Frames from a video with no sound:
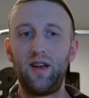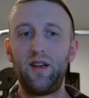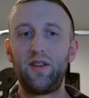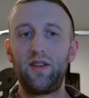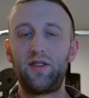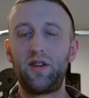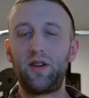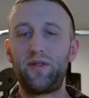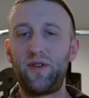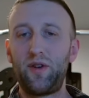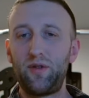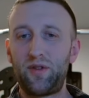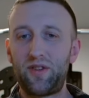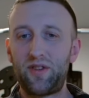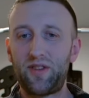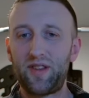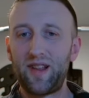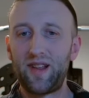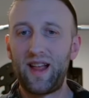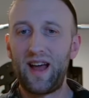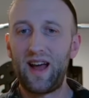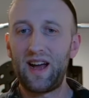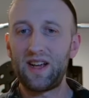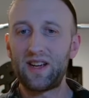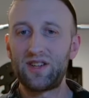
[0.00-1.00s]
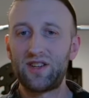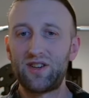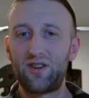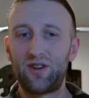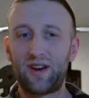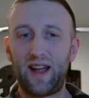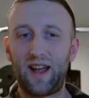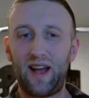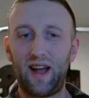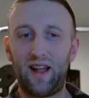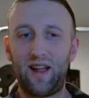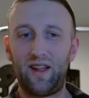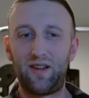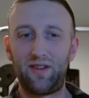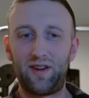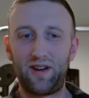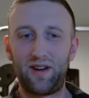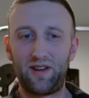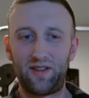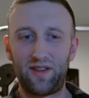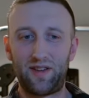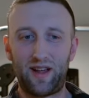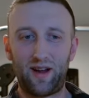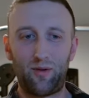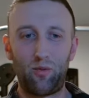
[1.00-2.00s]
So if you slash your
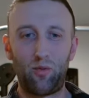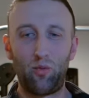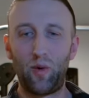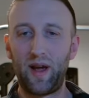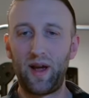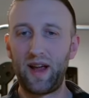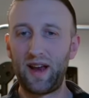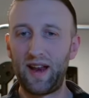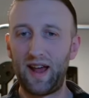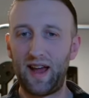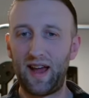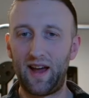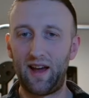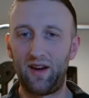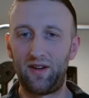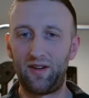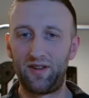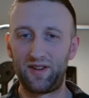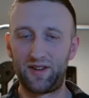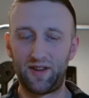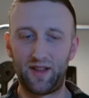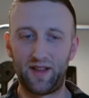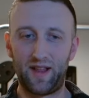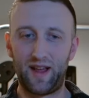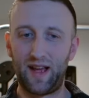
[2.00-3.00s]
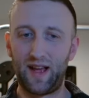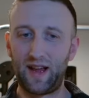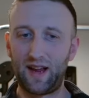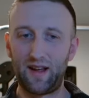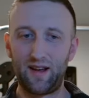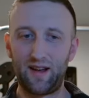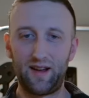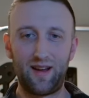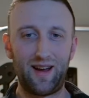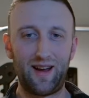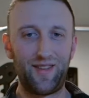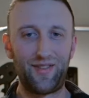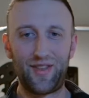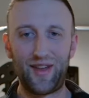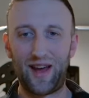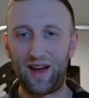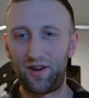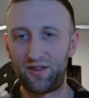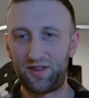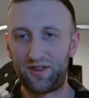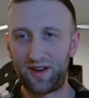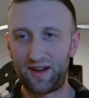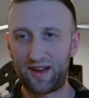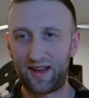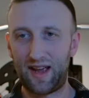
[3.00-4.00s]
calories like way down to like
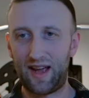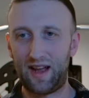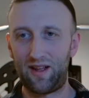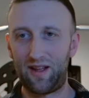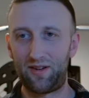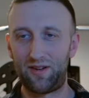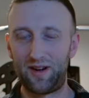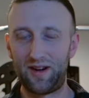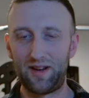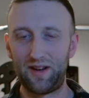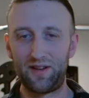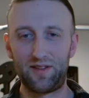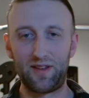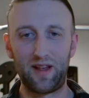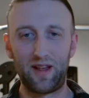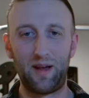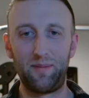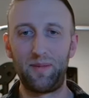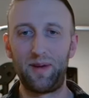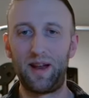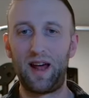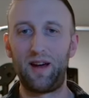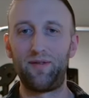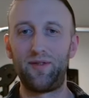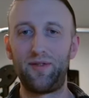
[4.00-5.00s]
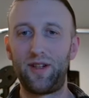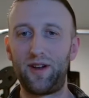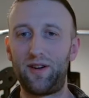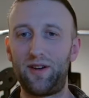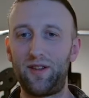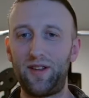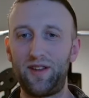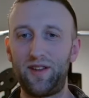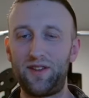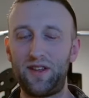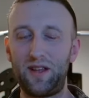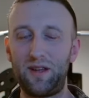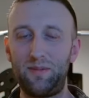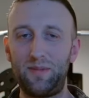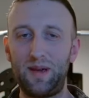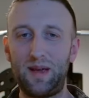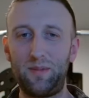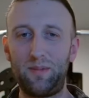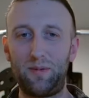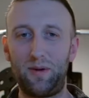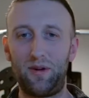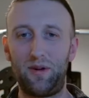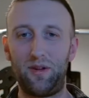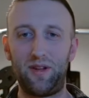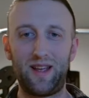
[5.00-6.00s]
1,000 calories, I mean, I've literally seen
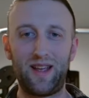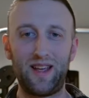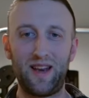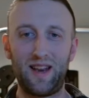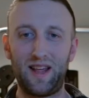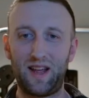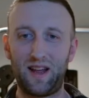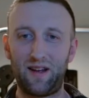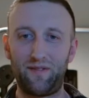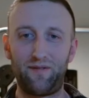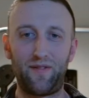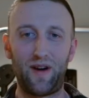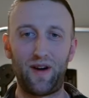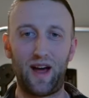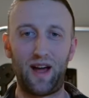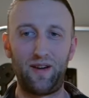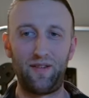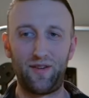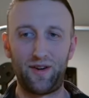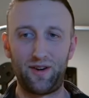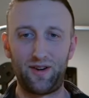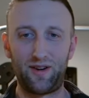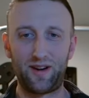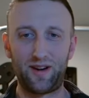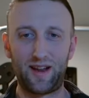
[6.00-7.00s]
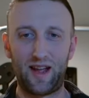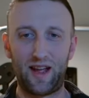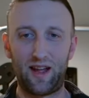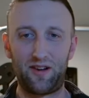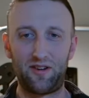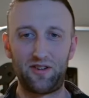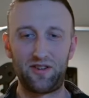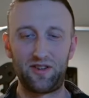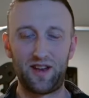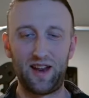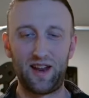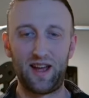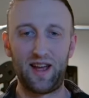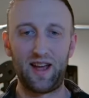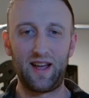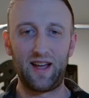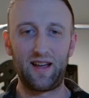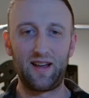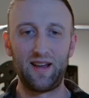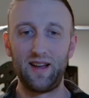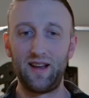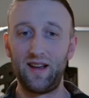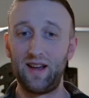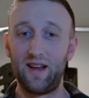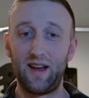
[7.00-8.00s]
people eating 500 calories a
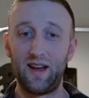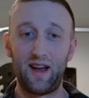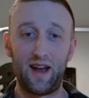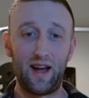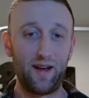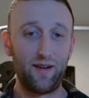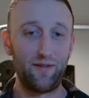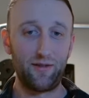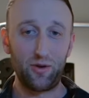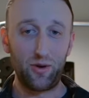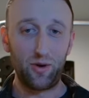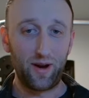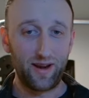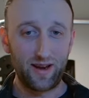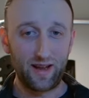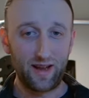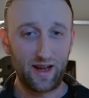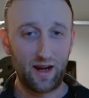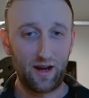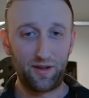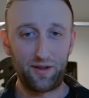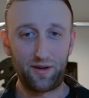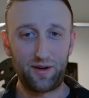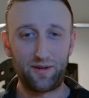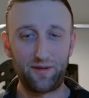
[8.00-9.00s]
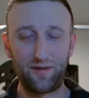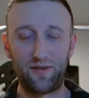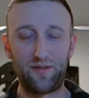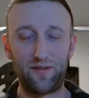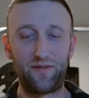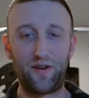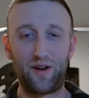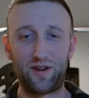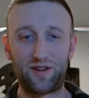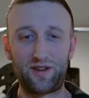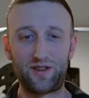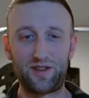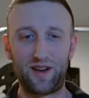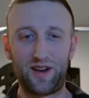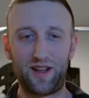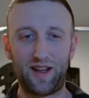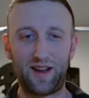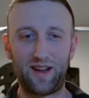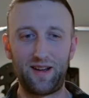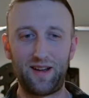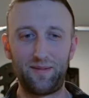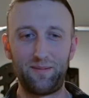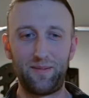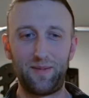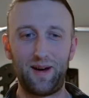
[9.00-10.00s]
day. I have no idea how they're even
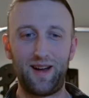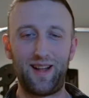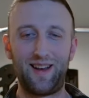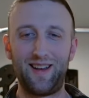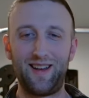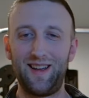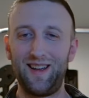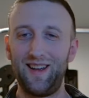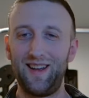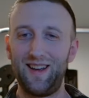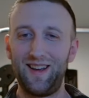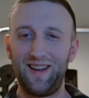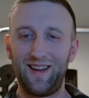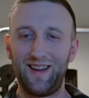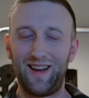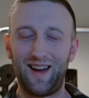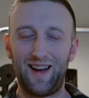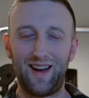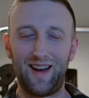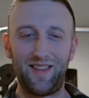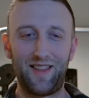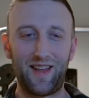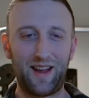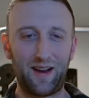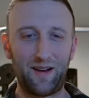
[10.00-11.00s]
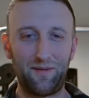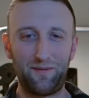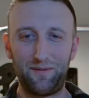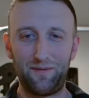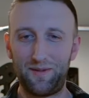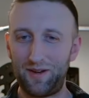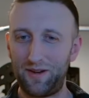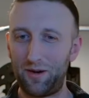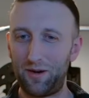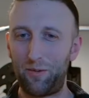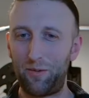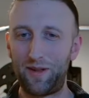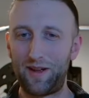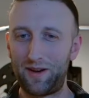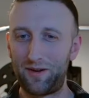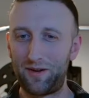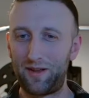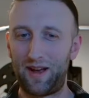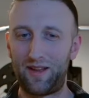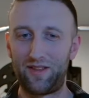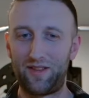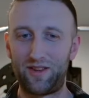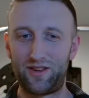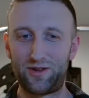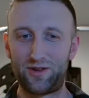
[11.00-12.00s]
functioning, but they can only do
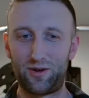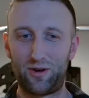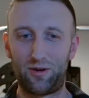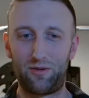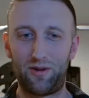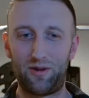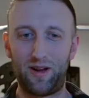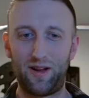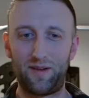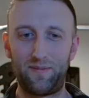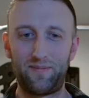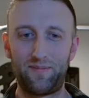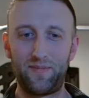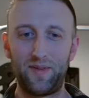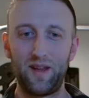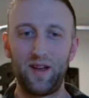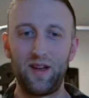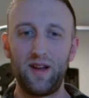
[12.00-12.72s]
that in the short run.